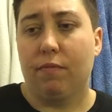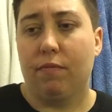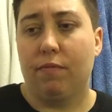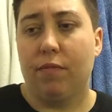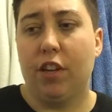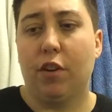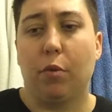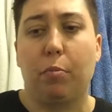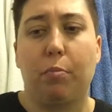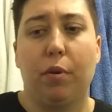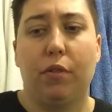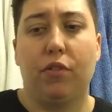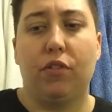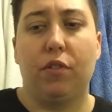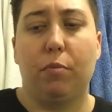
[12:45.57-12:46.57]

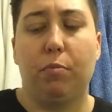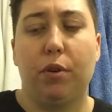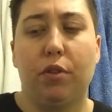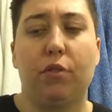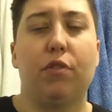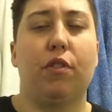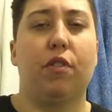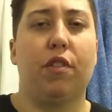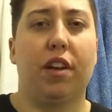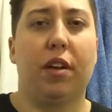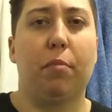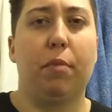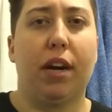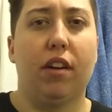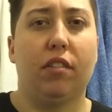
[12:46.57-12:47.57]
The beautiful thing
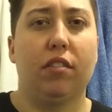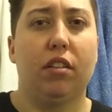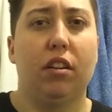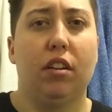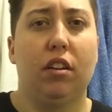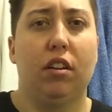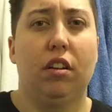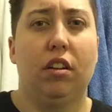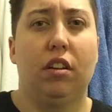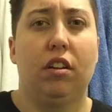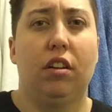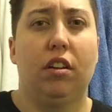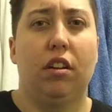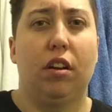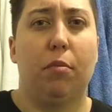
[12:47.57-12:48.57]
about
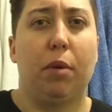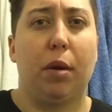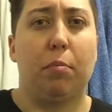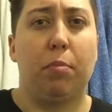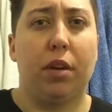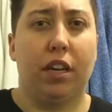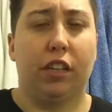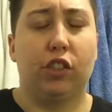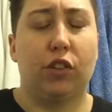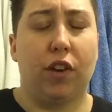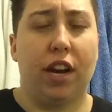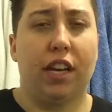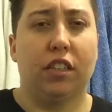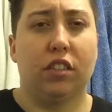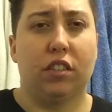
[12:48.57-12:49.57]
being
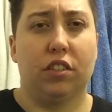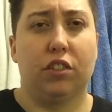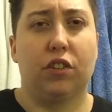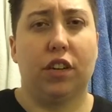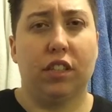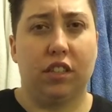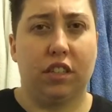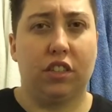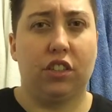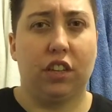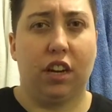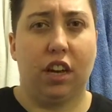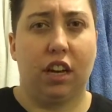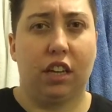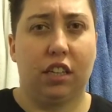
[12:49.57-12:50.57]
trans and
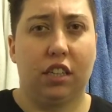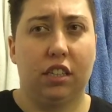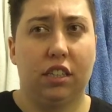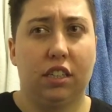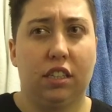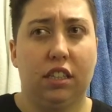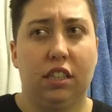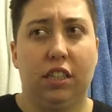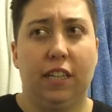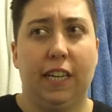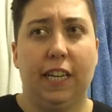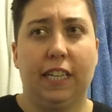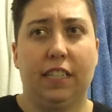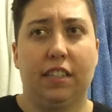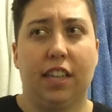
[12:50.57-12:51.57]
transitioning
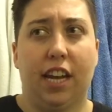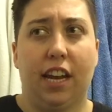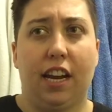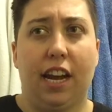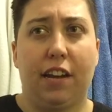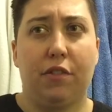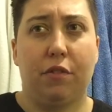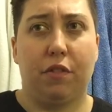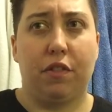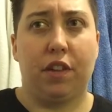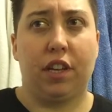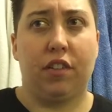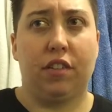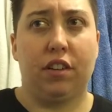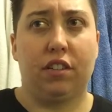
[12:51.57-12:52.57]
is that I don't
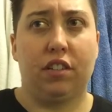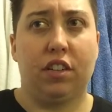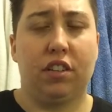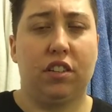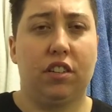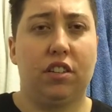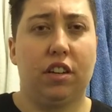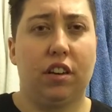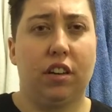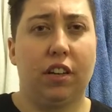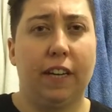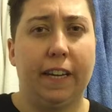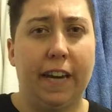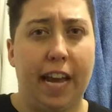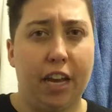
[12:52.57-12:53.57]
think there's
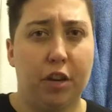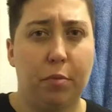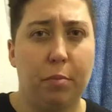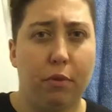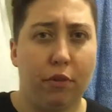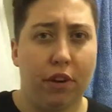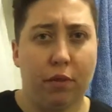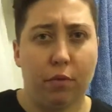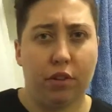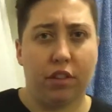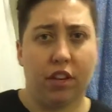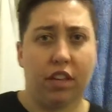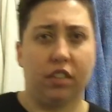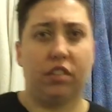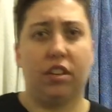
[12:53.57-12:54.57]
necessarily an end point with
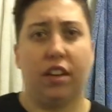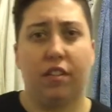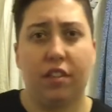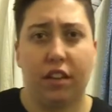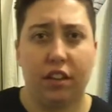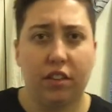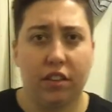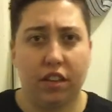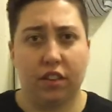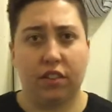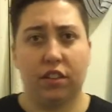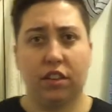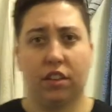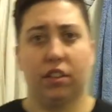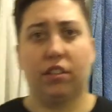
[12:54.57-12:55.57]
this. I think that
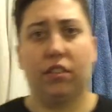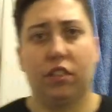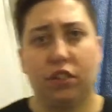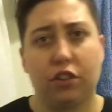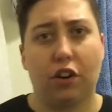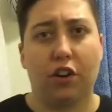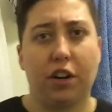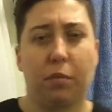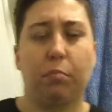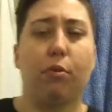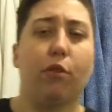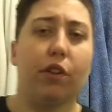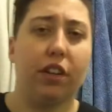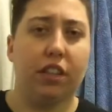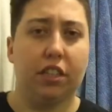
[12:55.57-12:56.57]
the starting
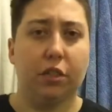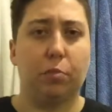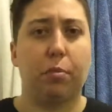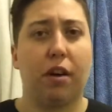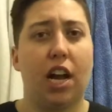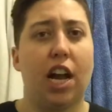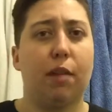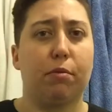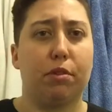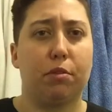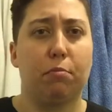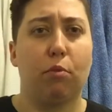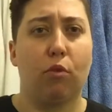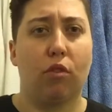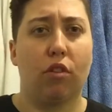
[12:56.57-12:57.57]
point is perhaps
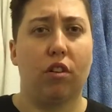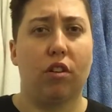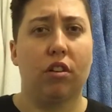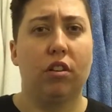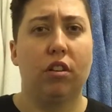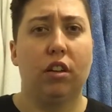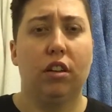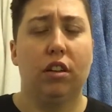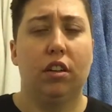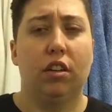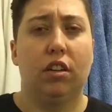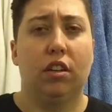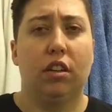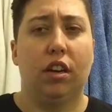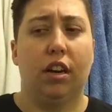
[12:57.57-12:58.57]
more,
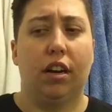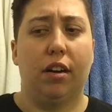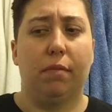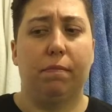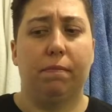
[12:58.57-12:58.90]
I